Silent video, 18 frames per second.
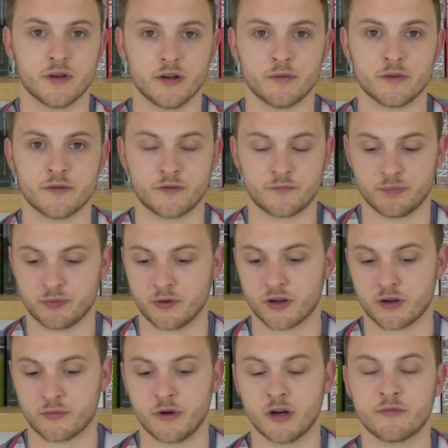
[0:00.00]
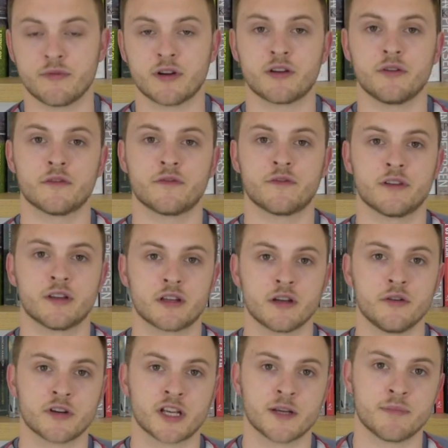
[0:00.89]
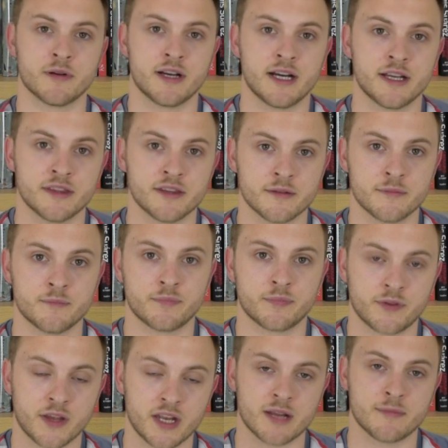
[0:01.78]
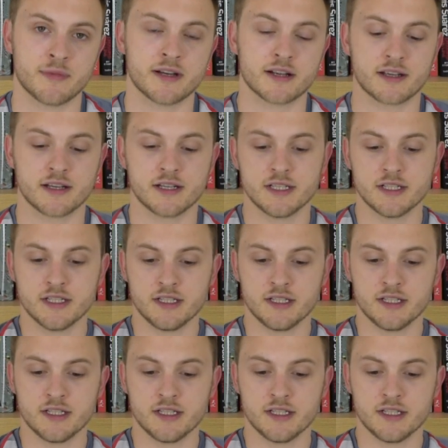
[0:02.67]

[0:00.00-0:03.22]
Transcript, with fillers: We've broken the world record for the goalkeeper and the centre back.